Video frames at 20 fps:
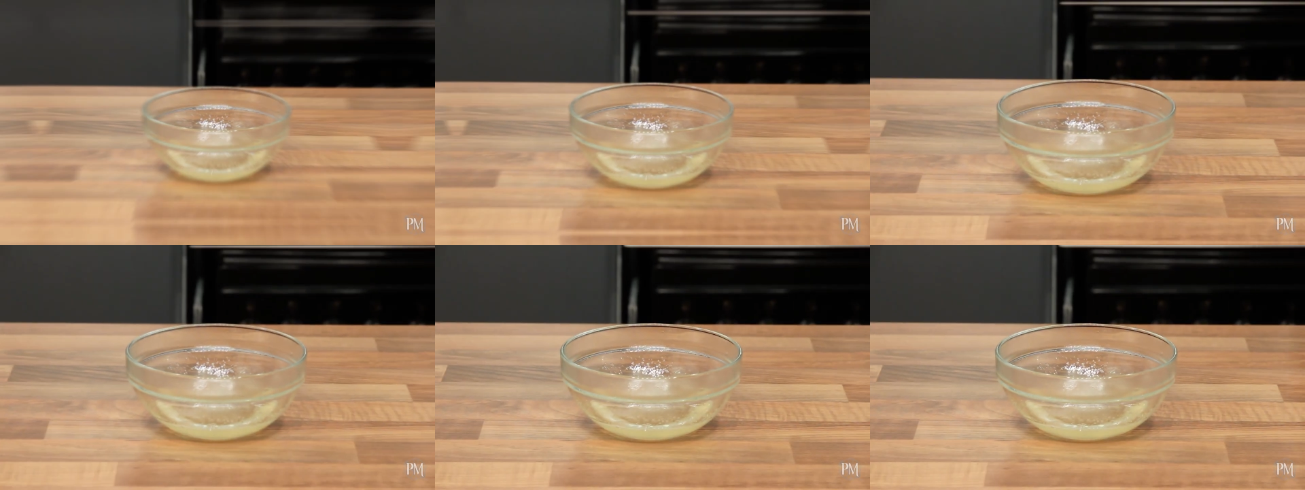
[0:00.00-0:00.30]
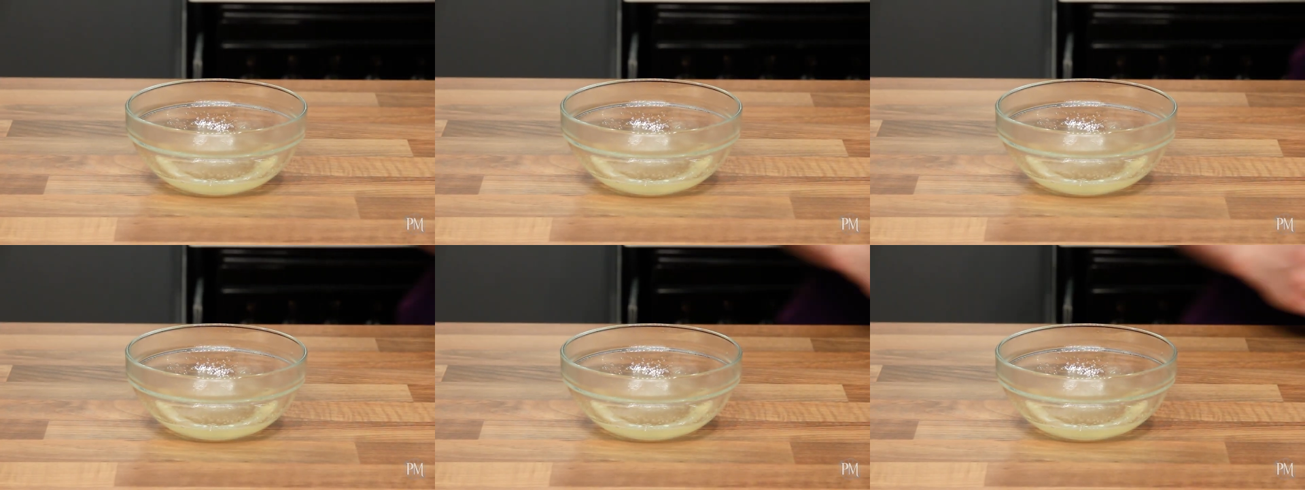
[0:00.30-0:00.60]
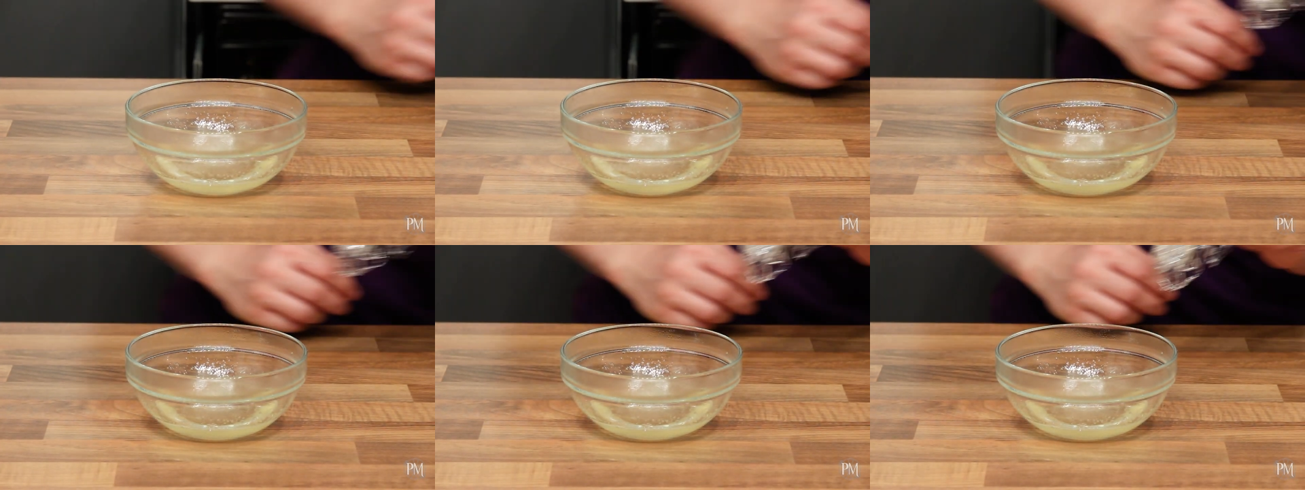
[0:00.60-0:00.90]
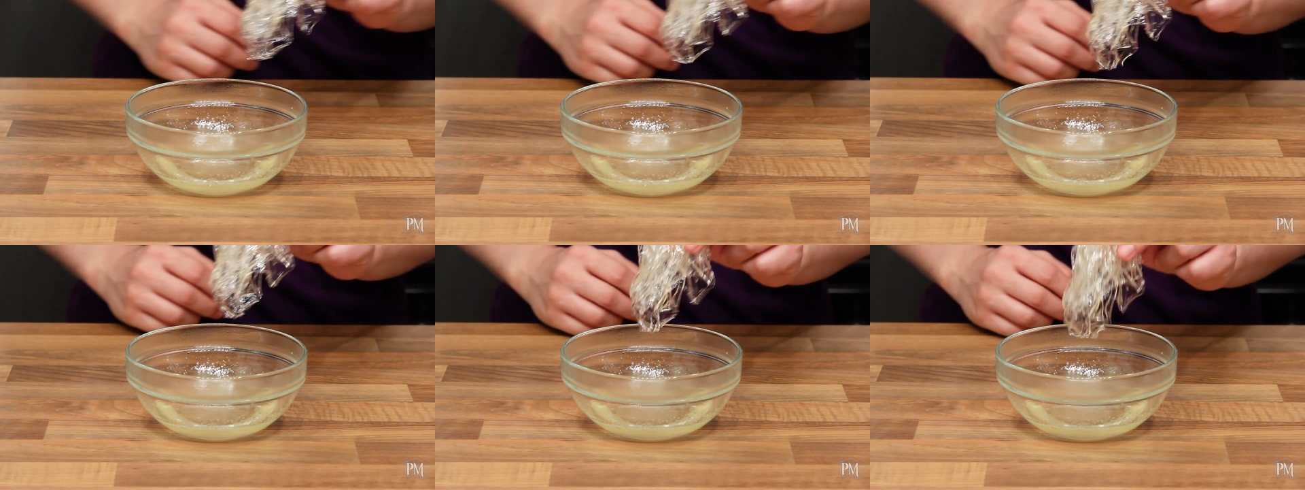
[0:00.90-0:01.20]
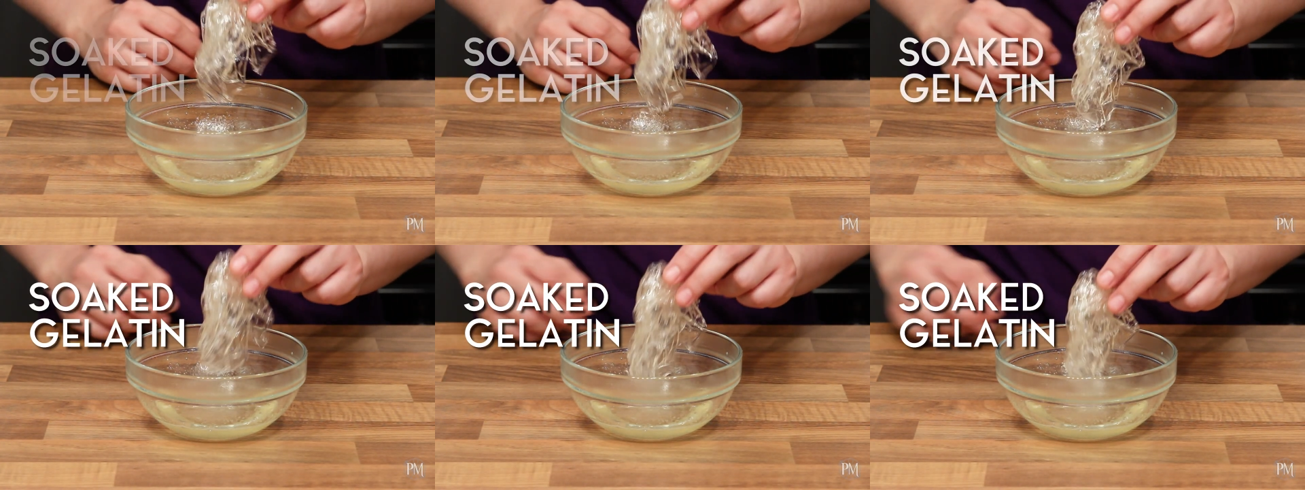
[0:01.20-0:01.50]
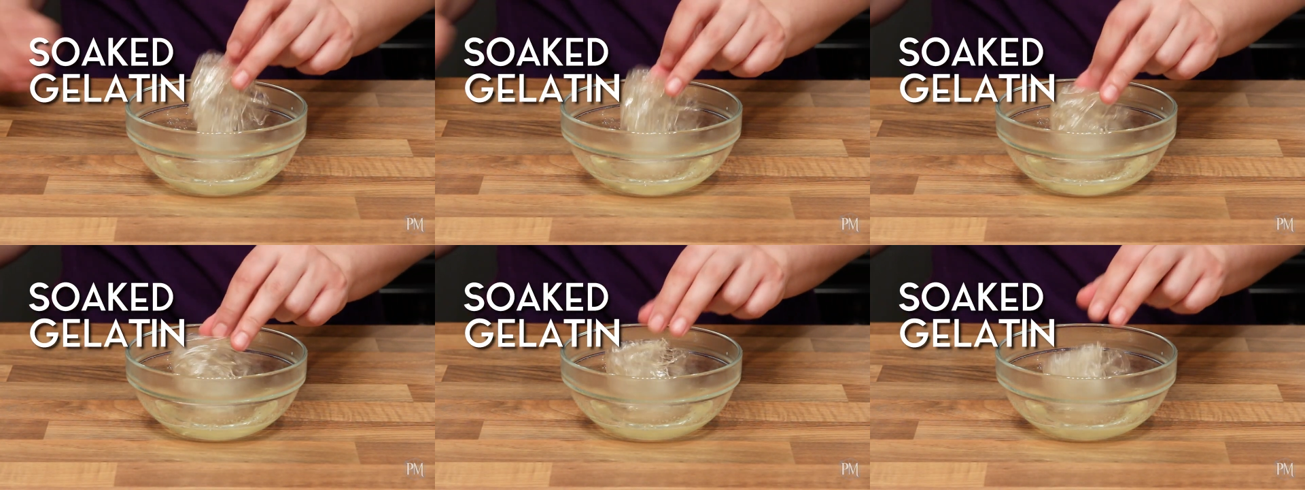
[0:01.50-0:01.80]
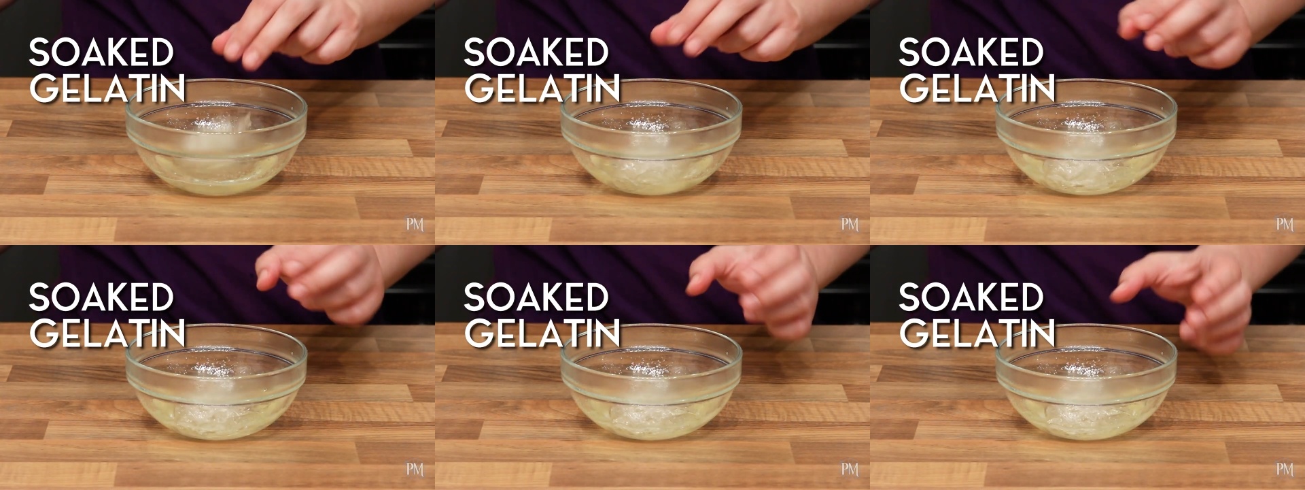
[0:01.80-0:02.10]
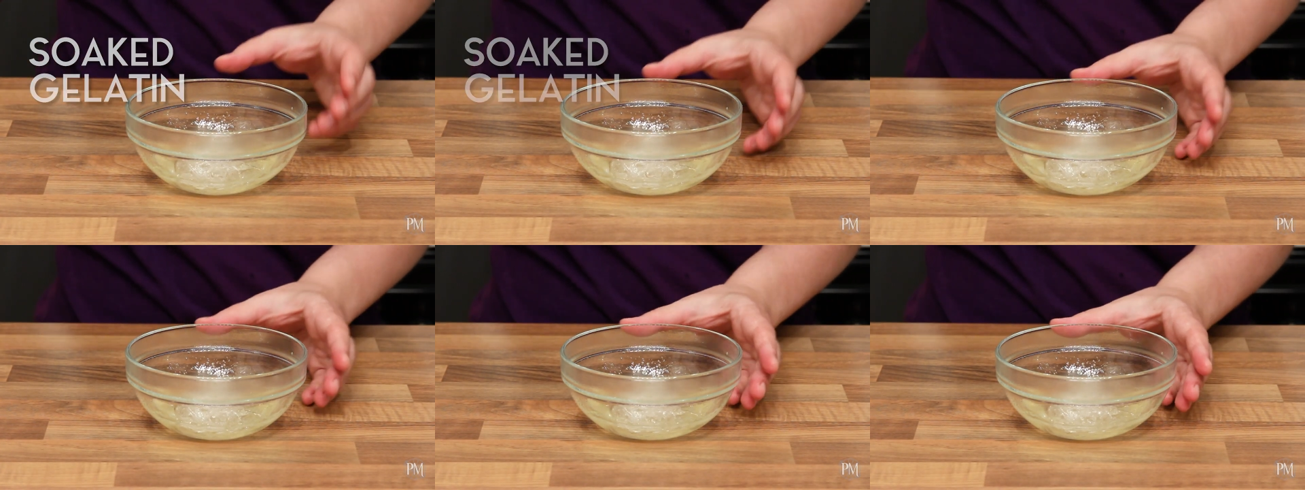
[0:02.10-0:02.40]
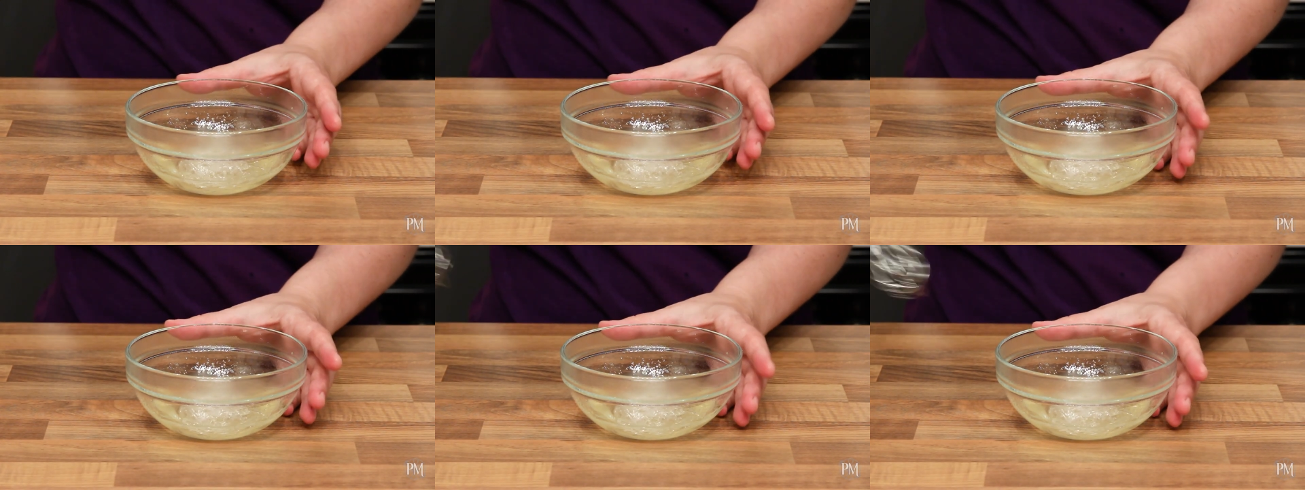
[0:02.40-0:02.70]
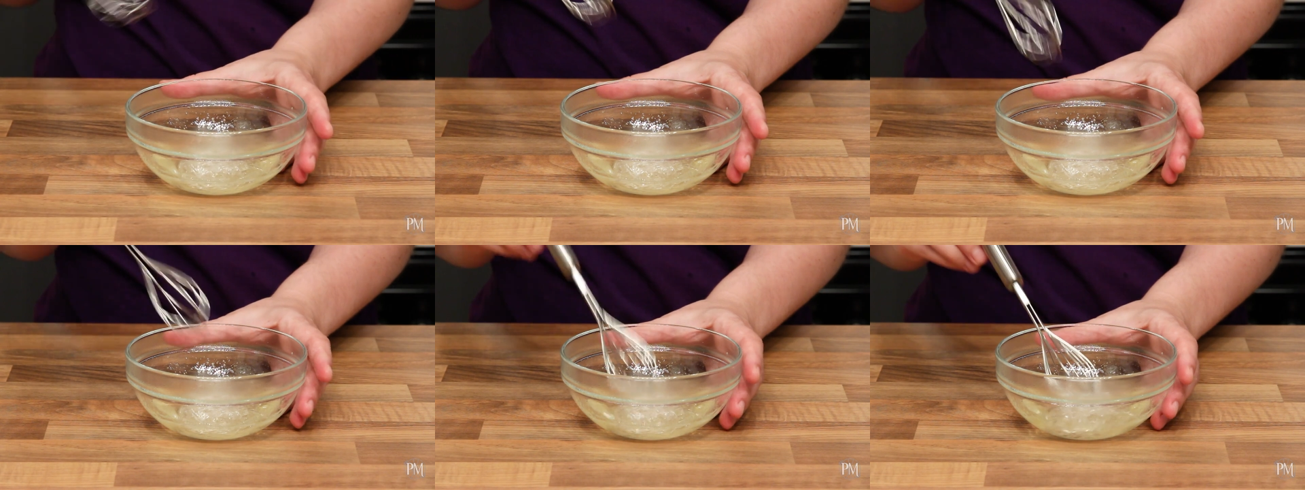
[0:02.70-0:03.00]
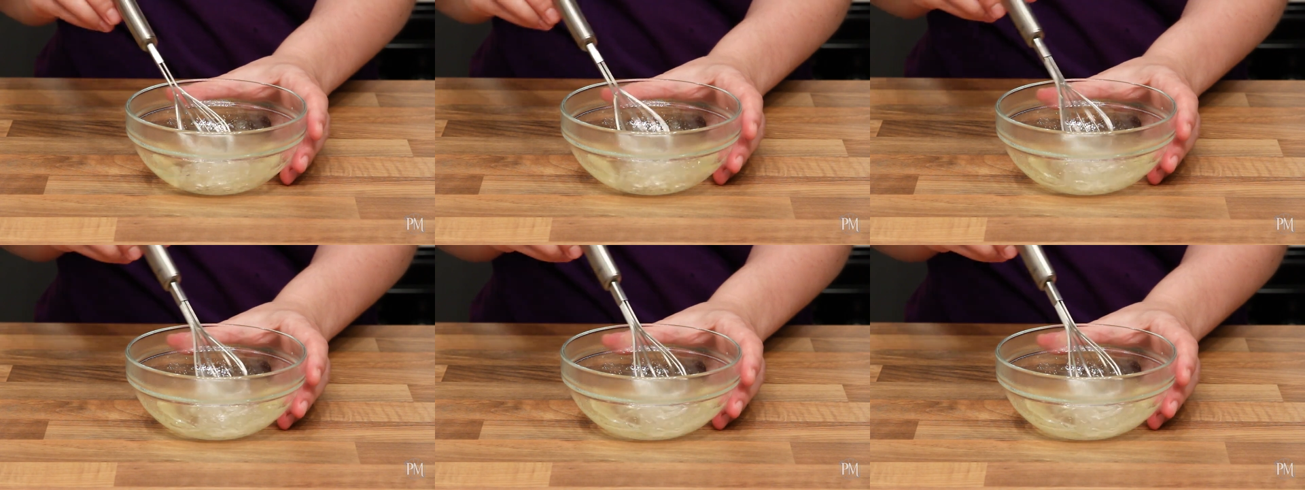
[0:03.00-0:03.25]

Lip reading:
Nobody's mouth can be seen.